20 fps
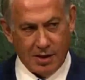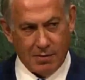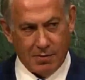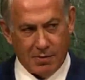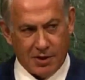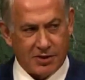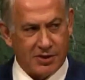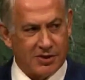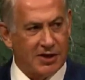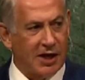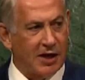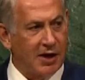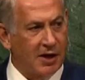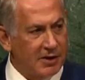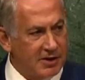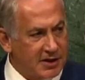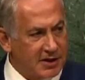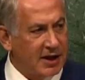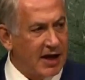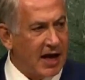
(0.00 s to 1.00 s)
But you see,
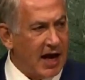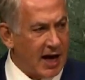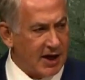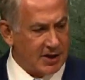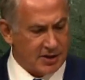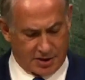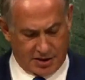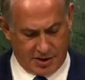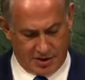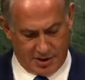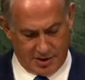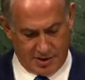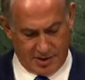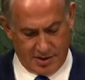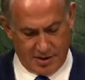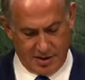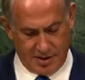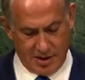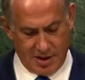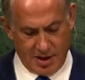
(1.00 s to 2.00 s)
here's the catch.
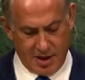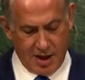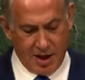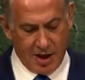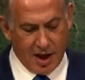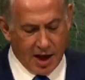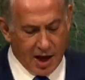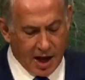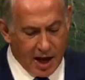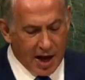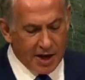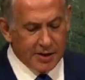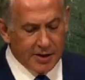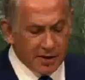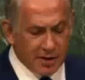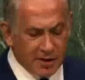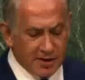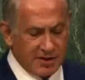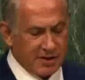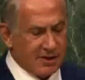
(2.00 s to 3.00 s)

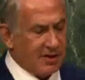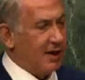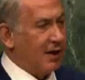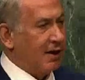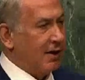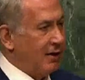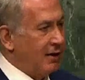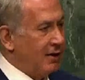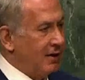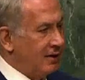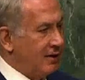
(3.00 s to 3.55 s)
Under this deal,